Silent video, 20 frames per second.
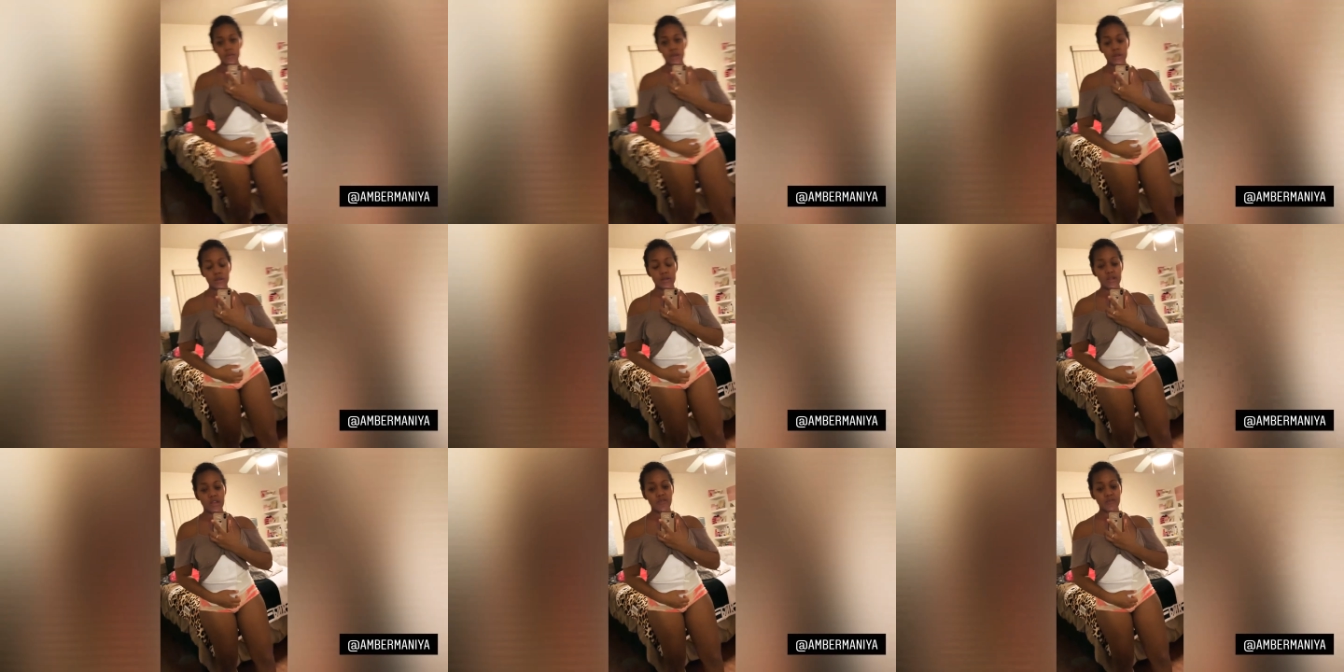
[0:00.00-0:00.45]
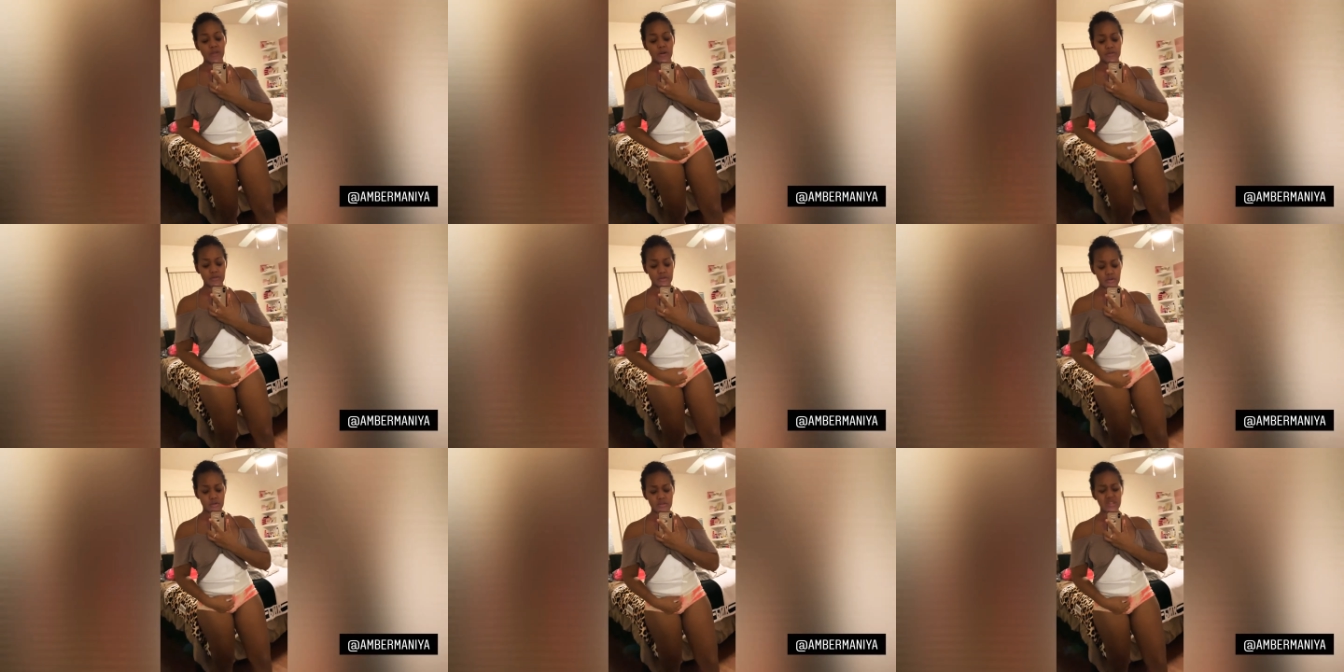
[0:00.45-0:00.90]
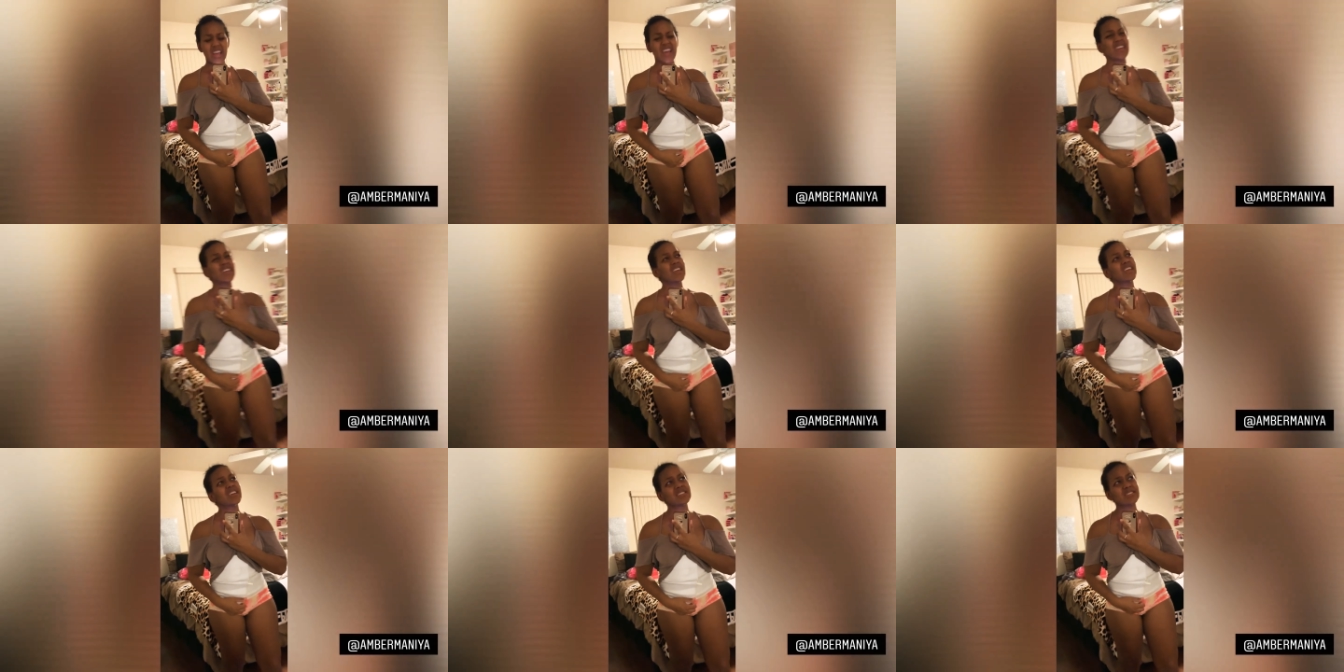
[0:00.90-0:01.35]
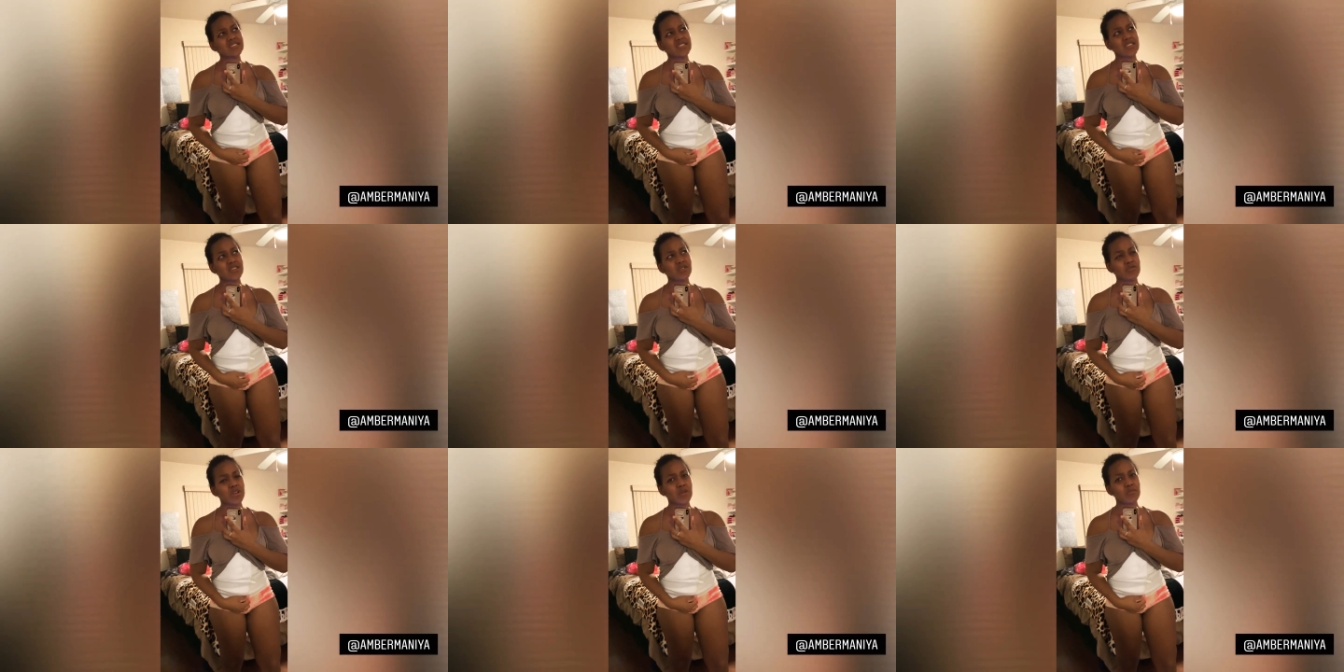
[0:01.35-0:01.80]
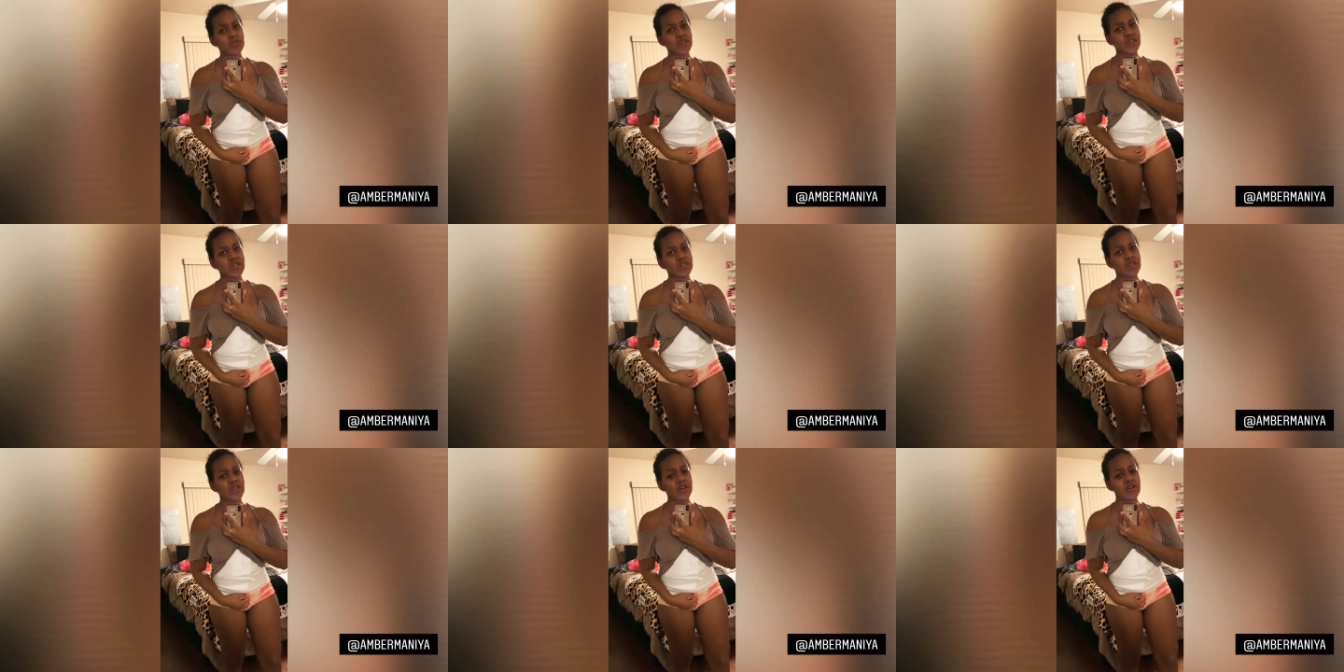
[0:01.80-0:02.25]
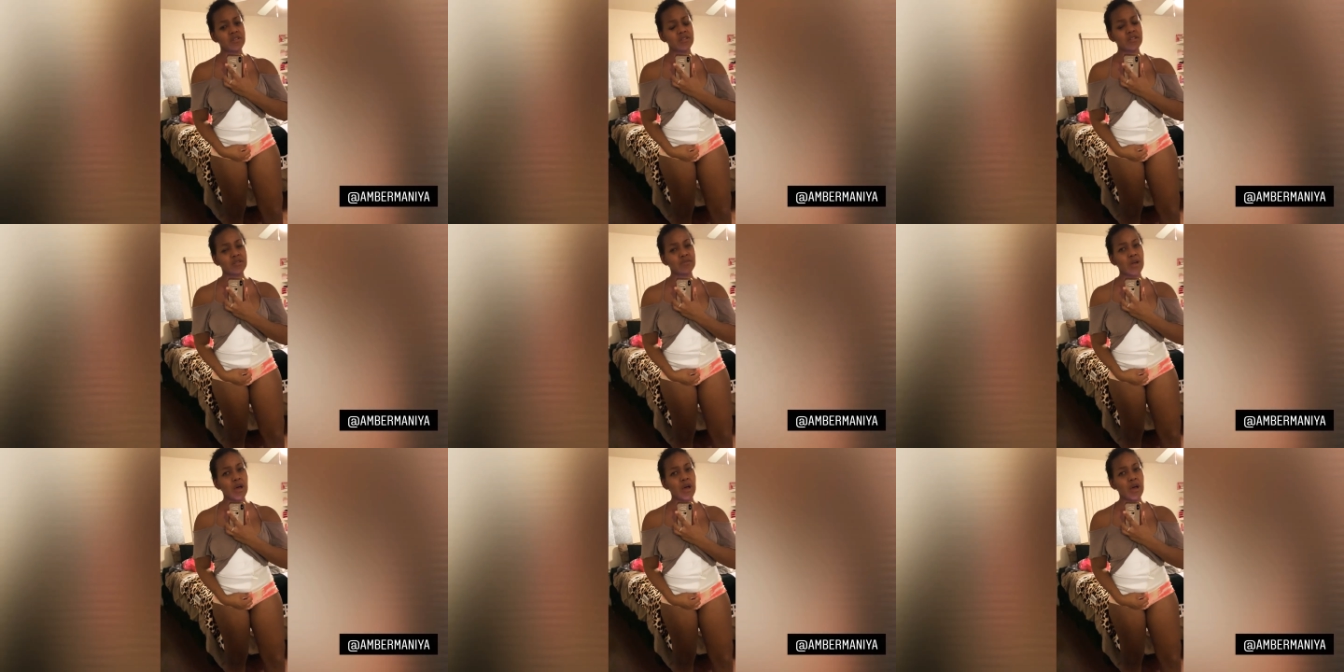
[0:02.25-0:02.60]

love my results. I can't see it when I'm laying down.